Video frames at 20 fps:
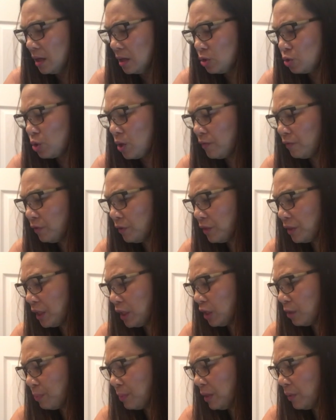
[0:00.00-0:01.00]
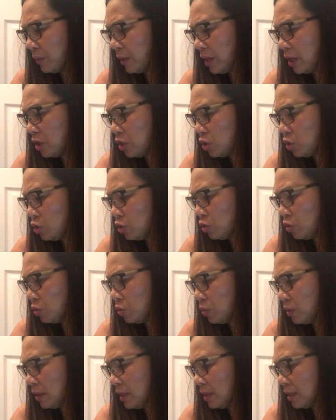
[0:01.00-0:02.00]
Truffle Therapy Radiant
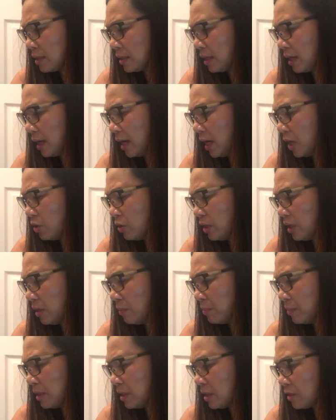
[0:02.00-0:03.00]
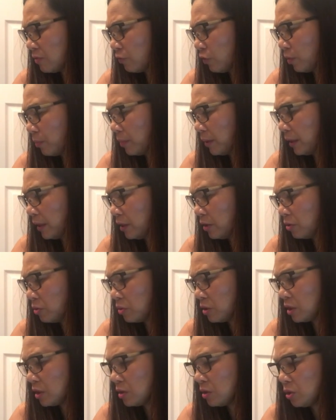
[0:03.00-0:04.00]
Dew is a hydrating mist formulated to
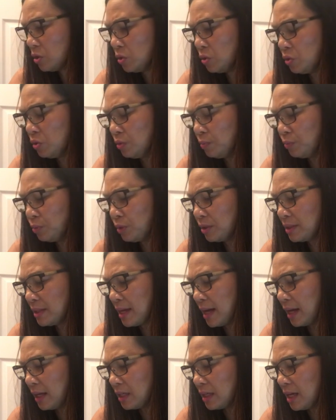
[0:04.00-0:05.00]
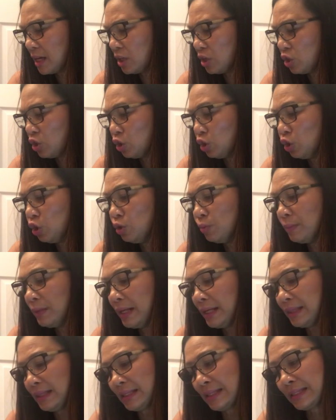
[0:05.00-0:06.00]
soothe, protect, and
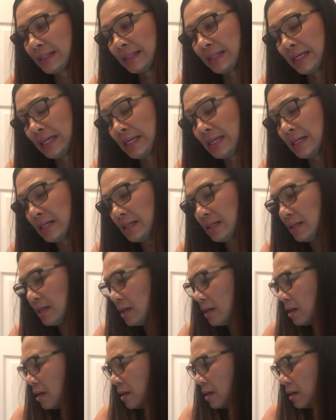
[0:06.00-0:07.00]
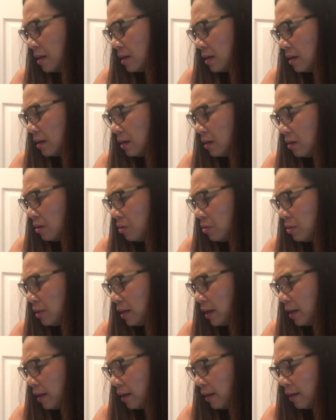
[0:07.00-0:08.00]
illuminate the skin.
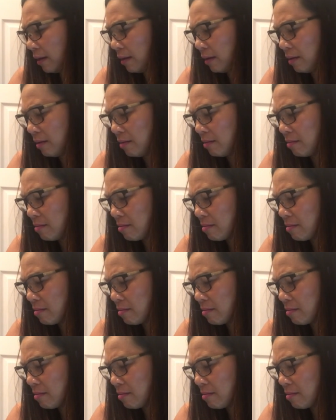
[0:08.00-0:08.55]
Okay.